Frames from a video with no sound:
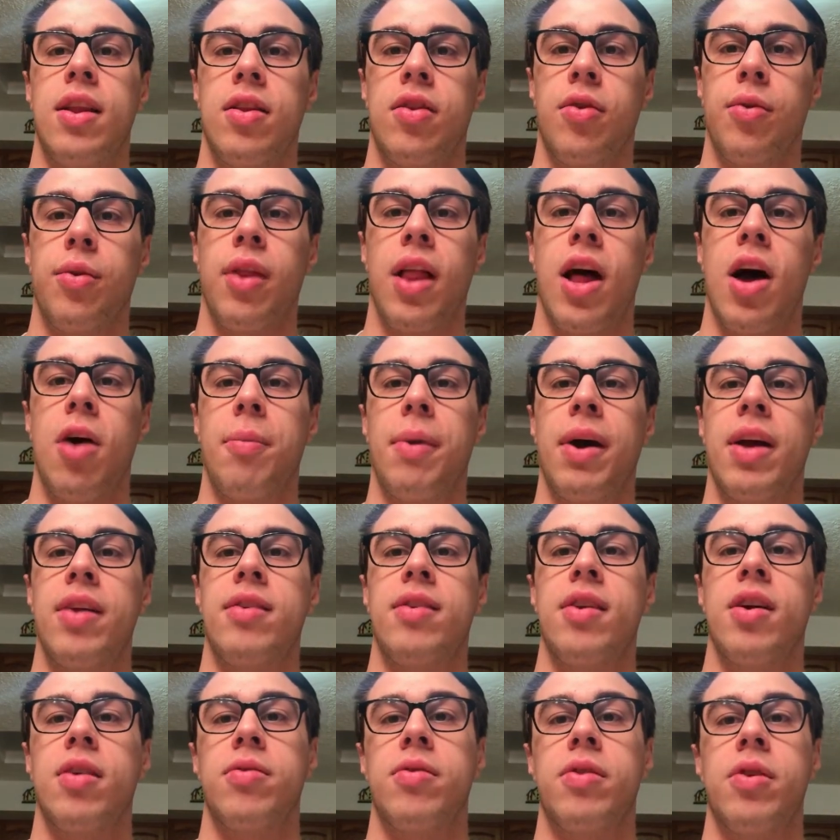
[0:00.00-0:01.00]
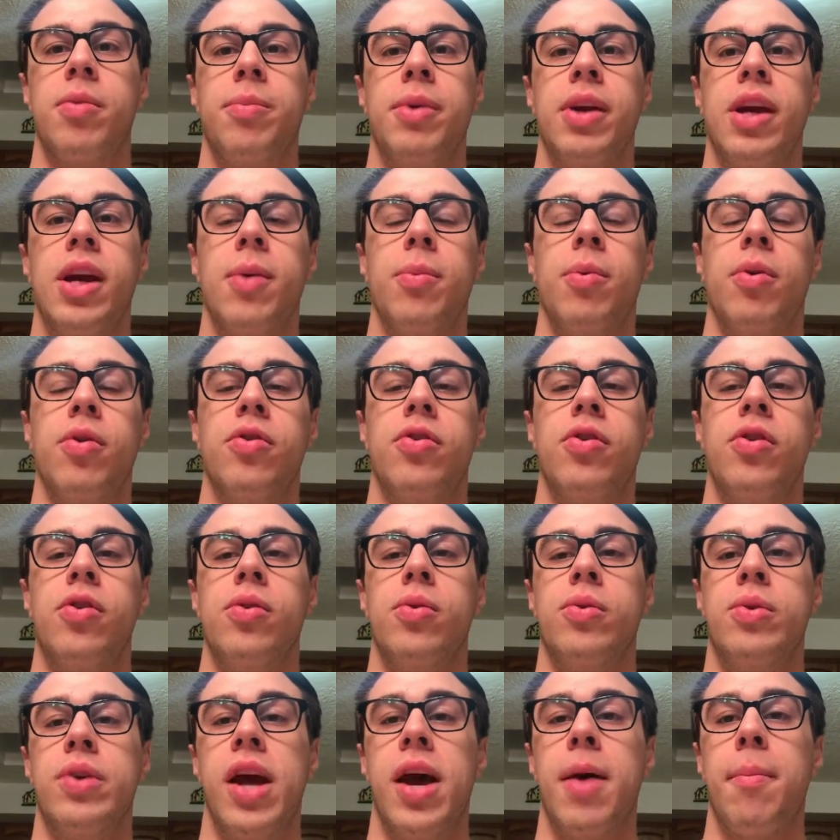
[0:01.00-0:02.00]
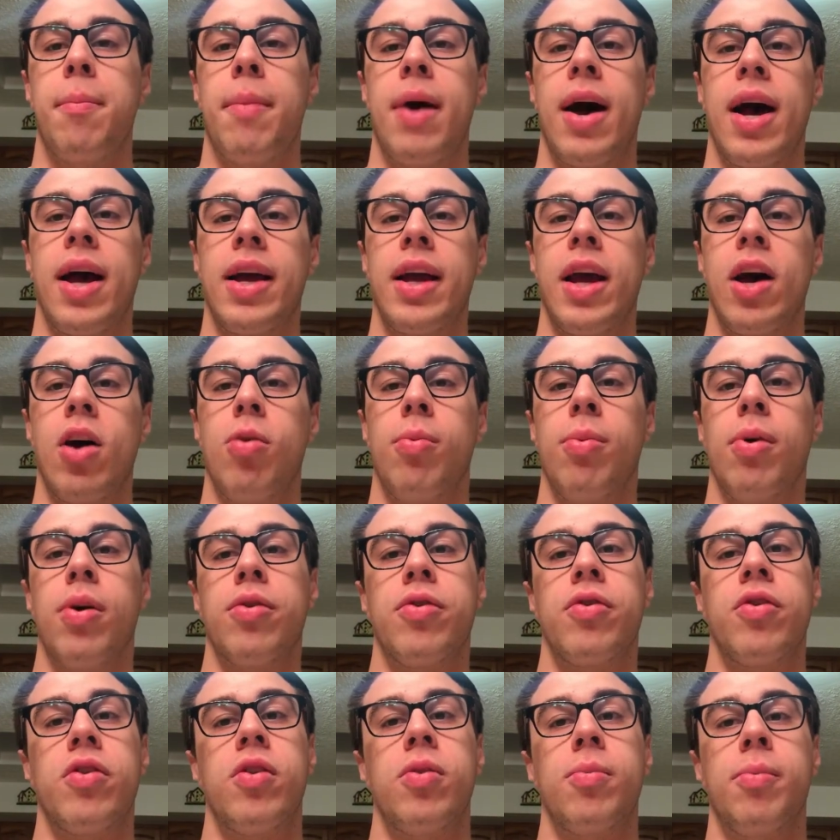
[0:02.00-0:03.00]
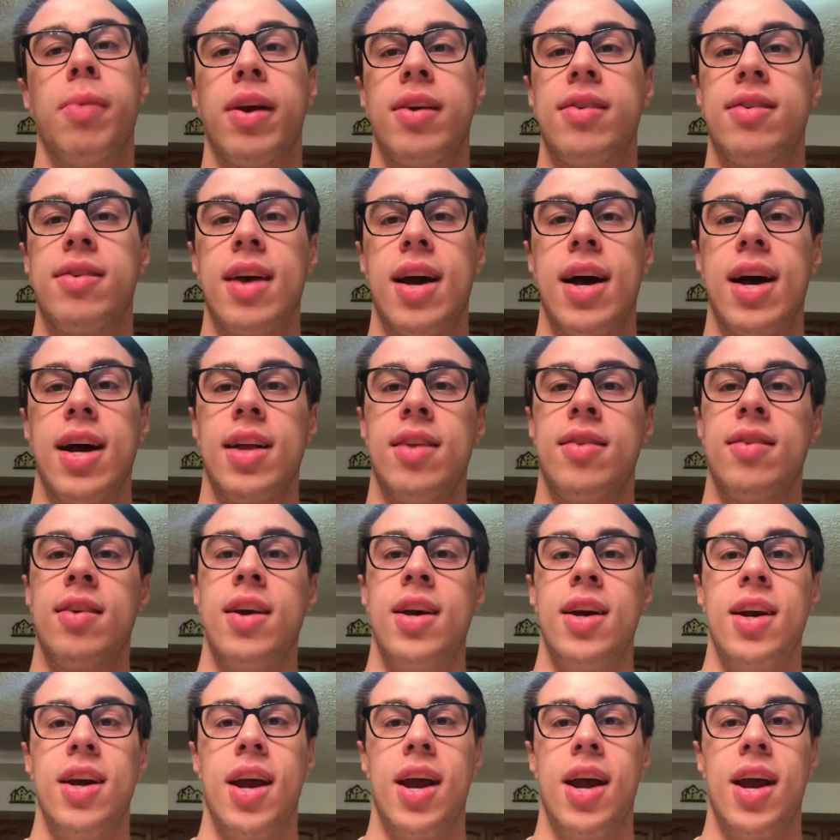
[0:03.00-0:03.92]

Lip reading: to allow myself to be able to get my elbows to my sides